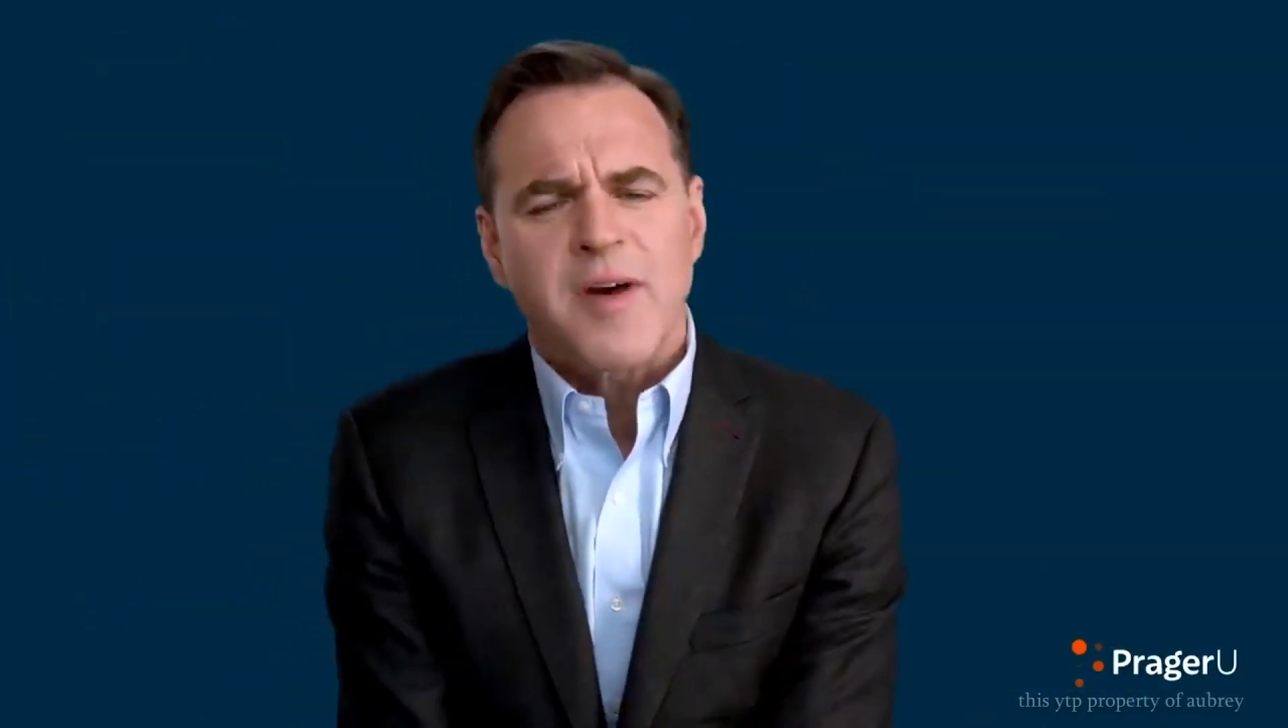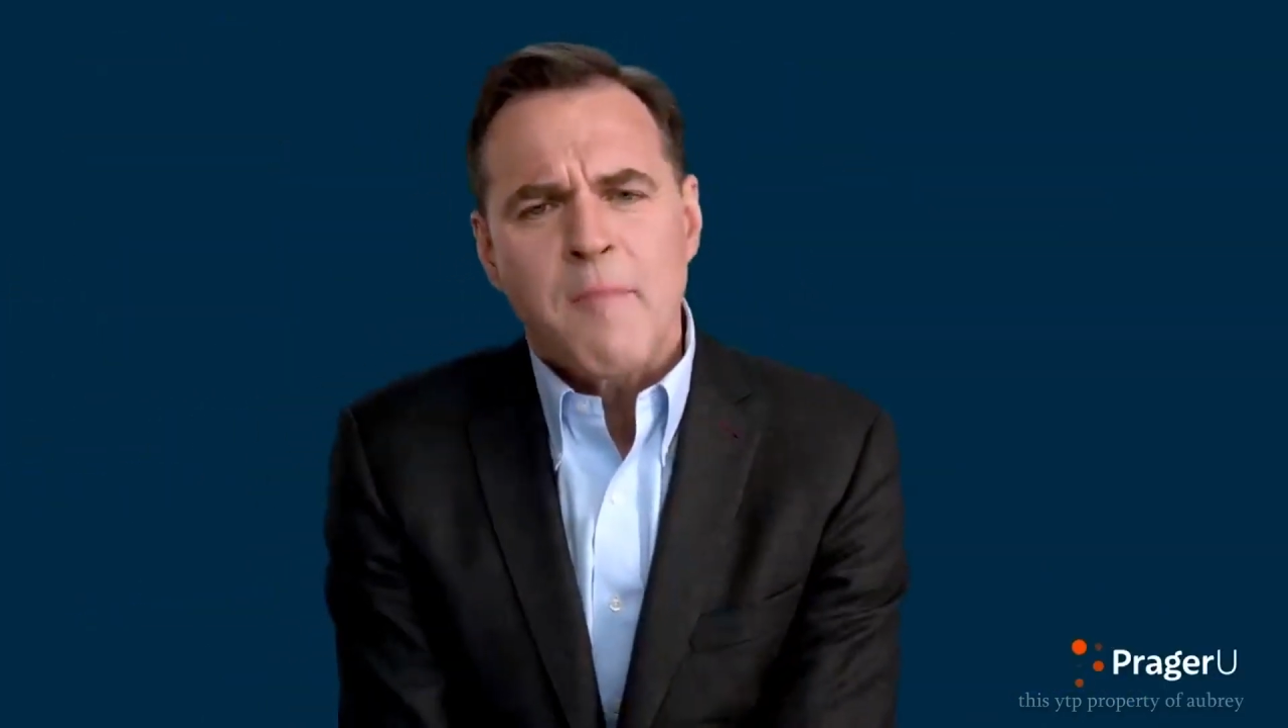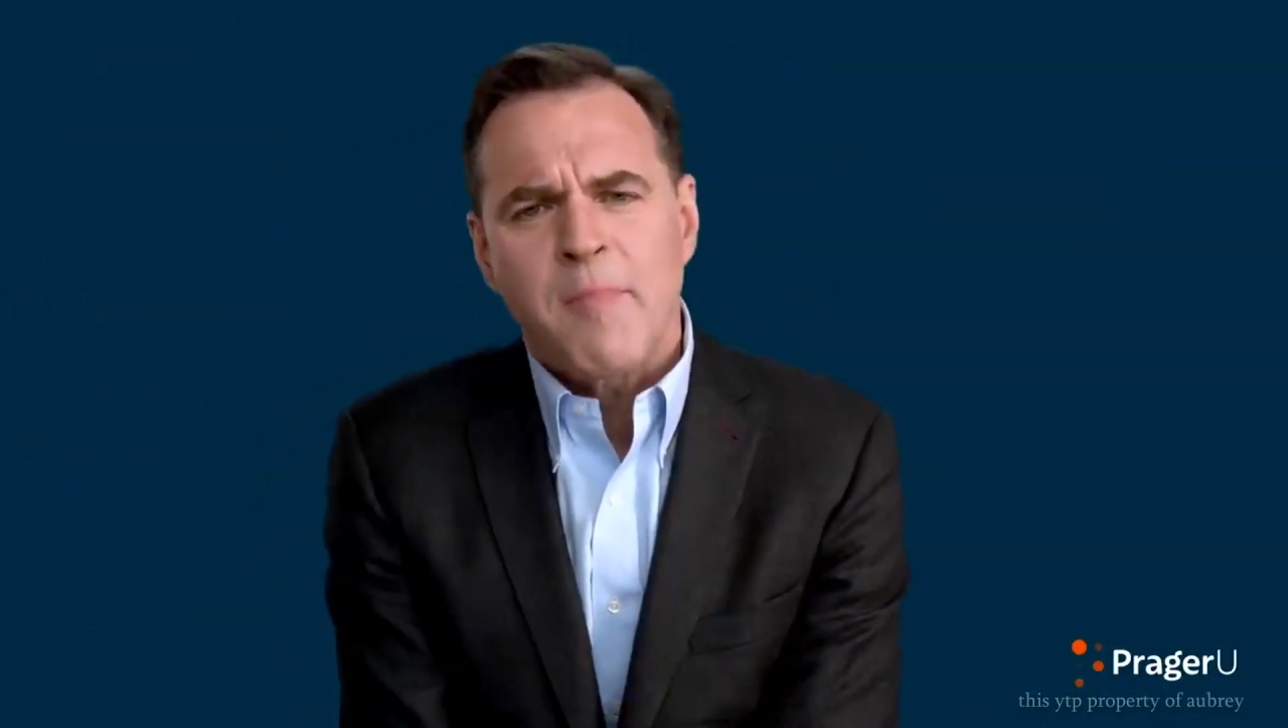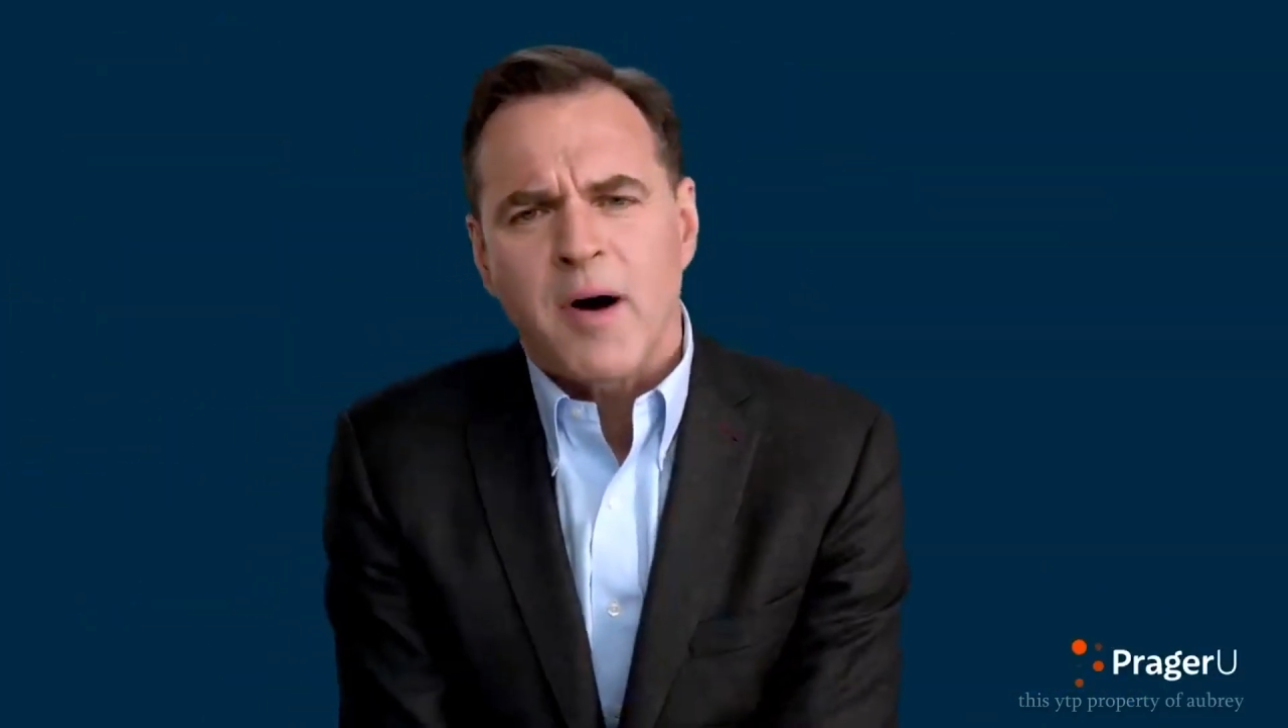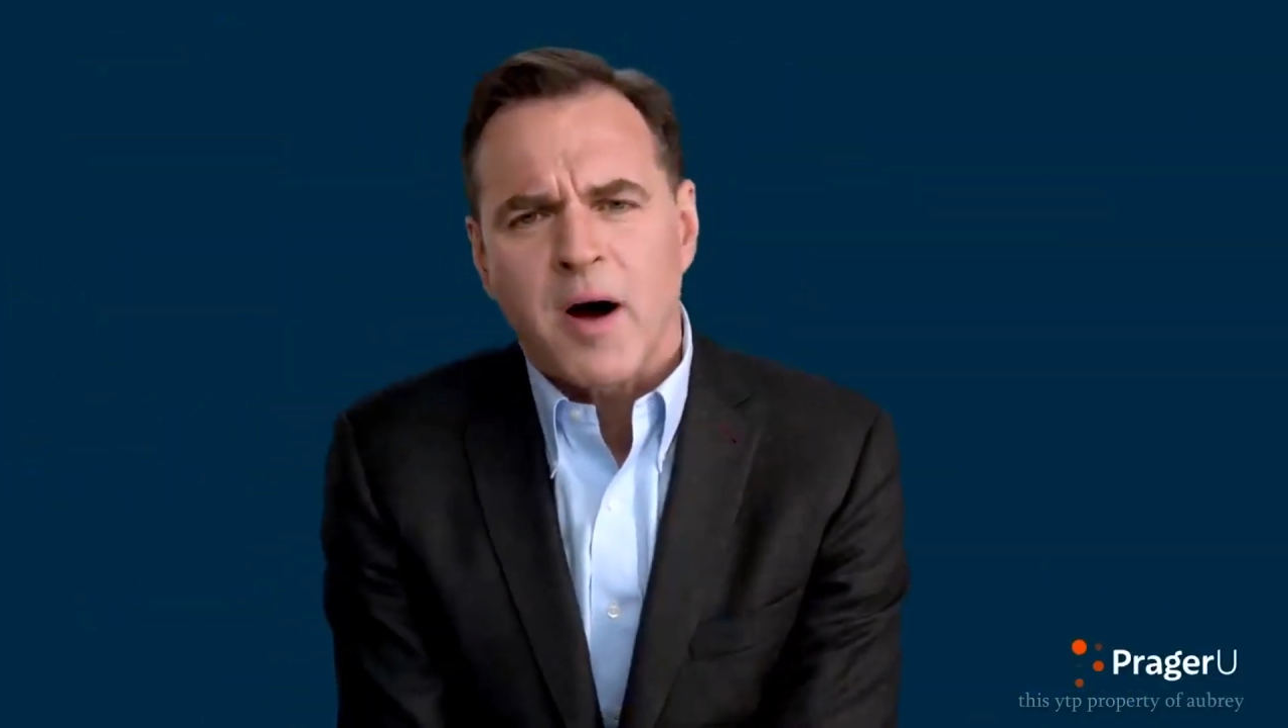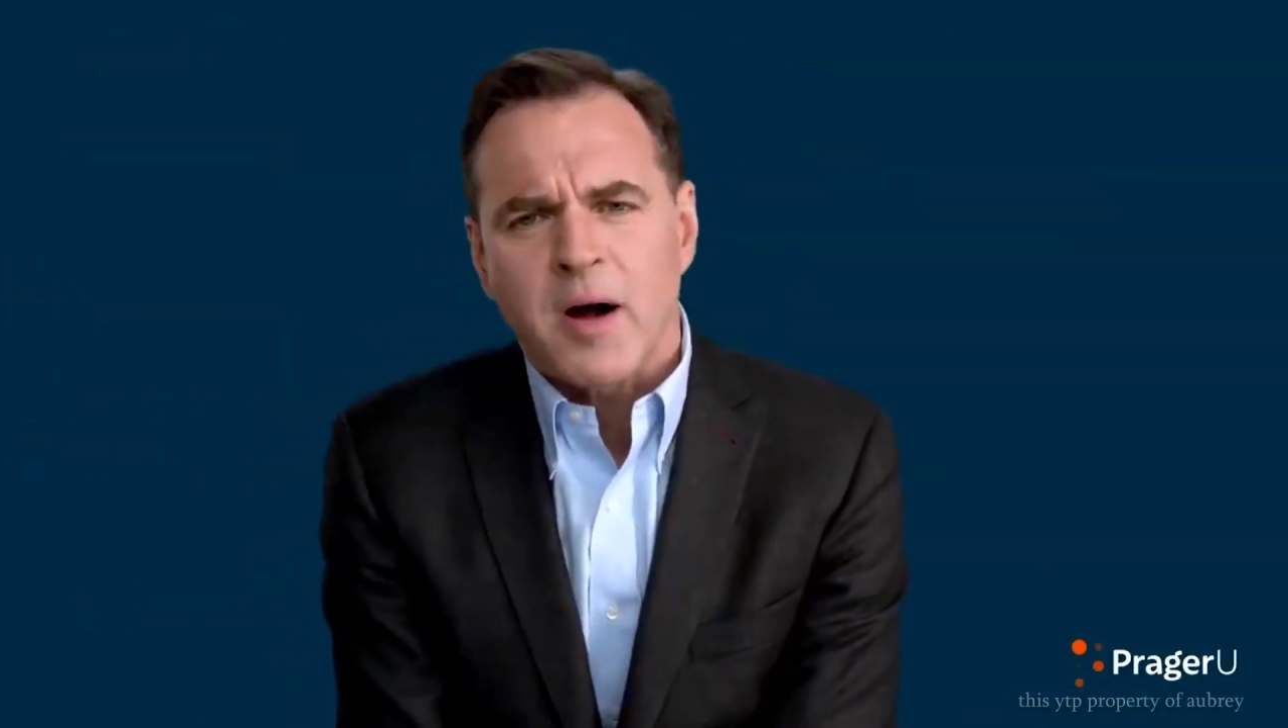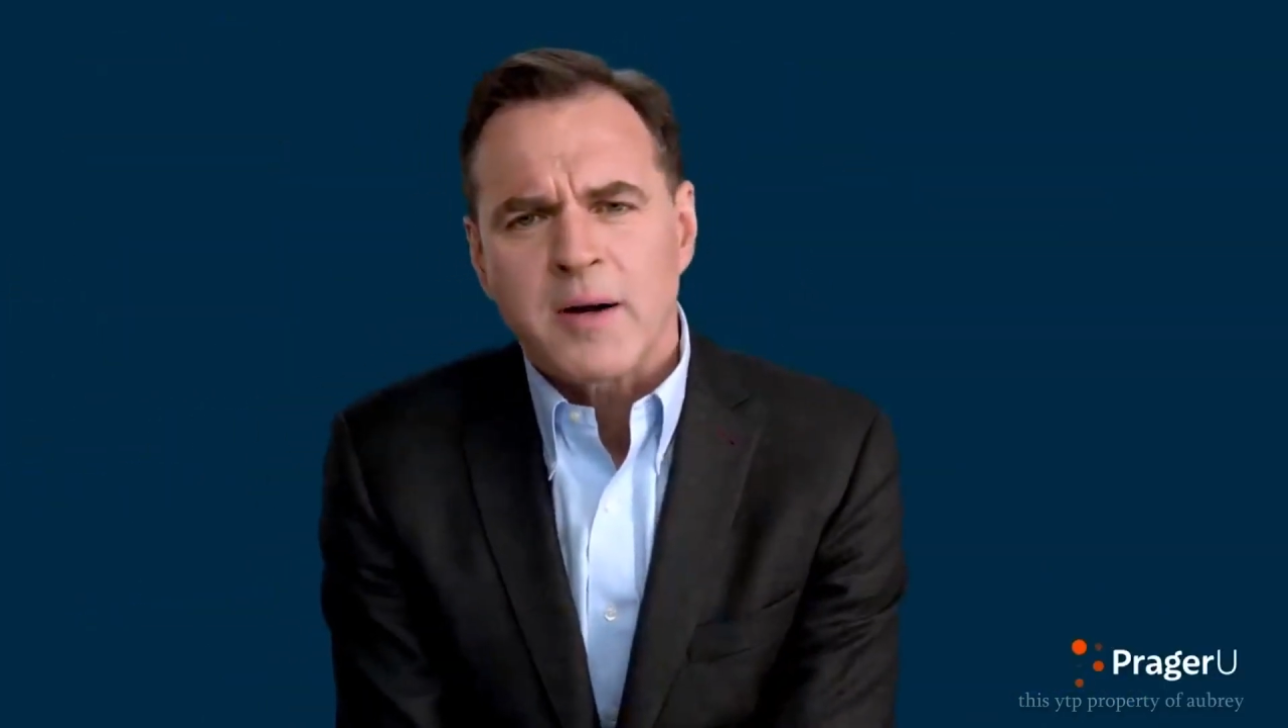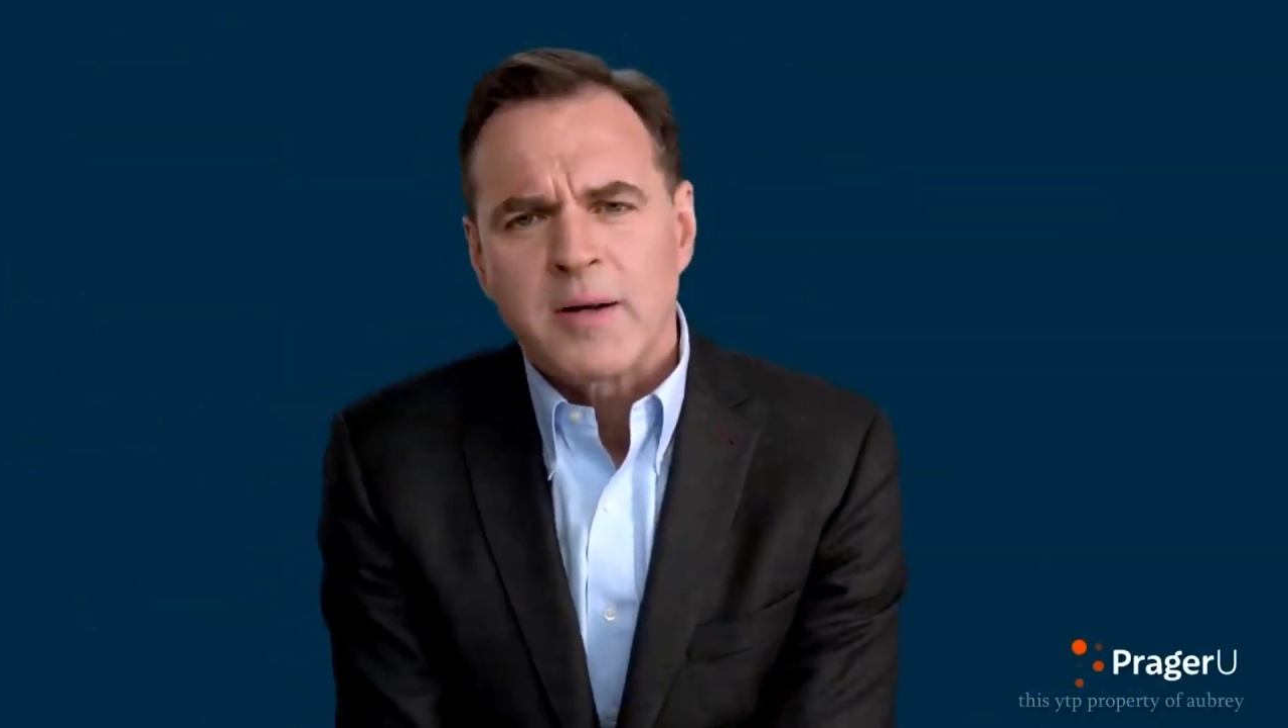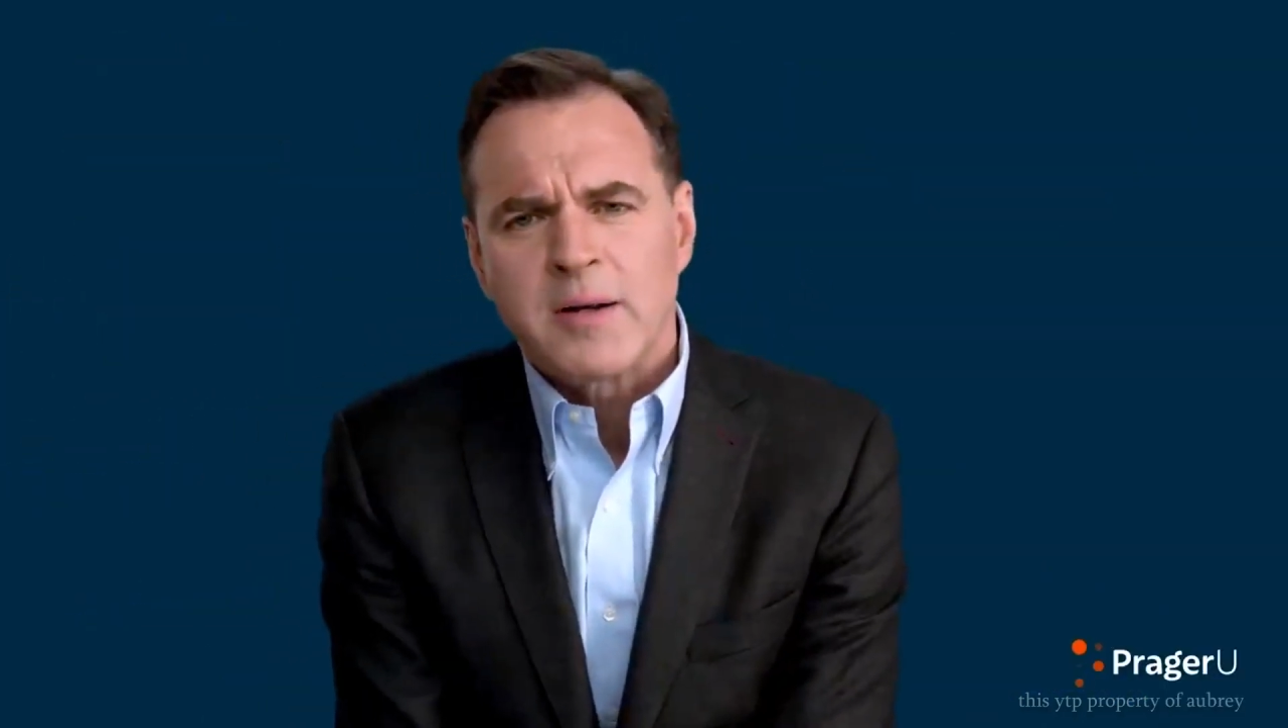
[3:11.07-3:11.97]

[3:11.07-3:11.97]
empire,